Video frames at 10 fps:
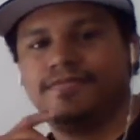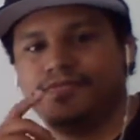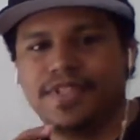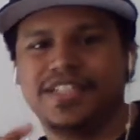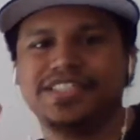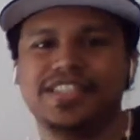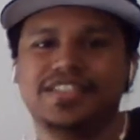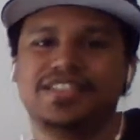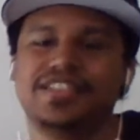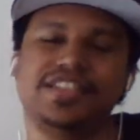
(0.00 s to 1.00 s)
because
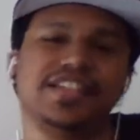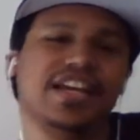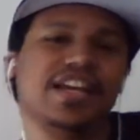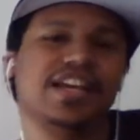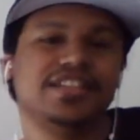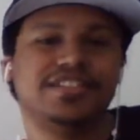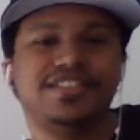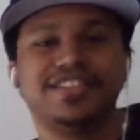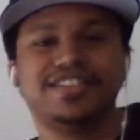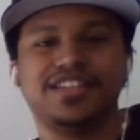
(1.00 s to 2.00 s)
see
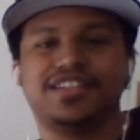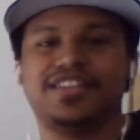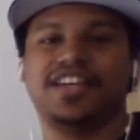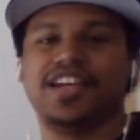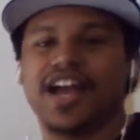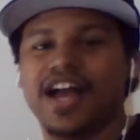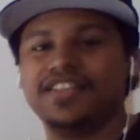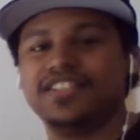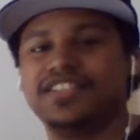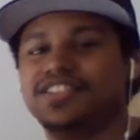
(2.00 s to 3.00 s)
that's the thing. Uh,
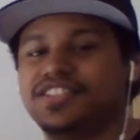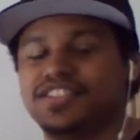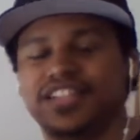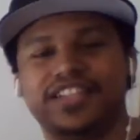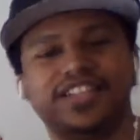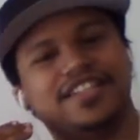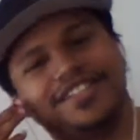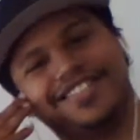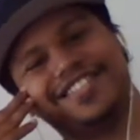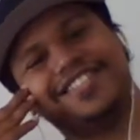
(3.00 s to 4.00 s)
this is it,
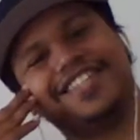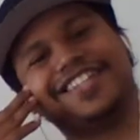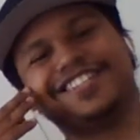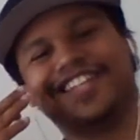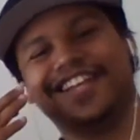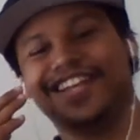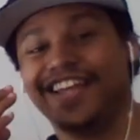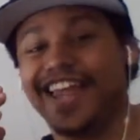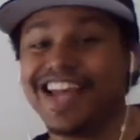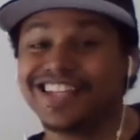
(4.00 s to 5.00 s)
it, this it, it
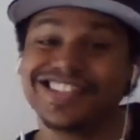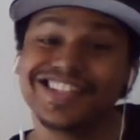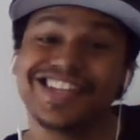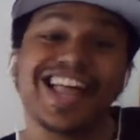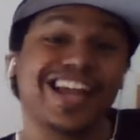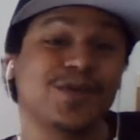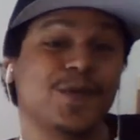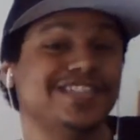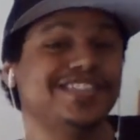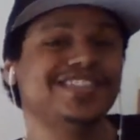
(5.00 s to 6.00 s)
answered a lot of
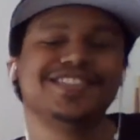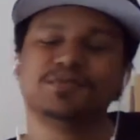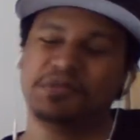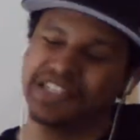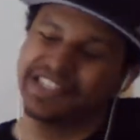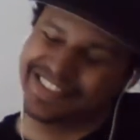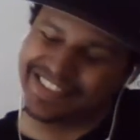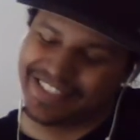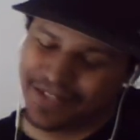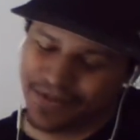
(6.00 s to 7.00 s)
questions, but it's
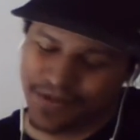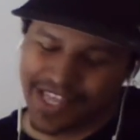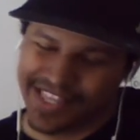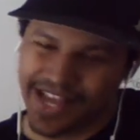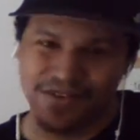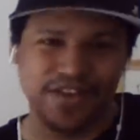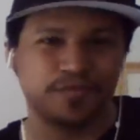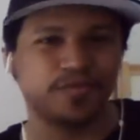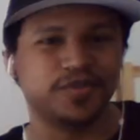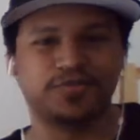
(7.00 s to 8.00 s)
still, and now it,
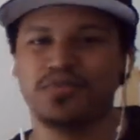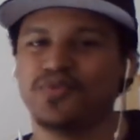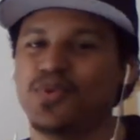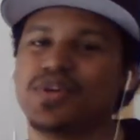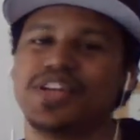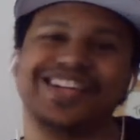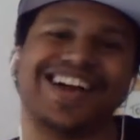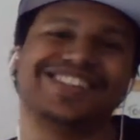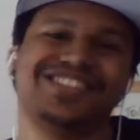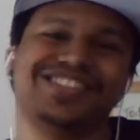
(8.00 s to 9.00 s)
it's provoking
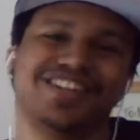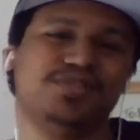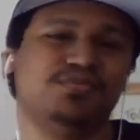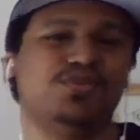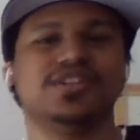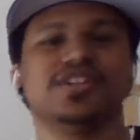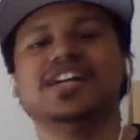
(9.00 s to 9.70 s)
tons more.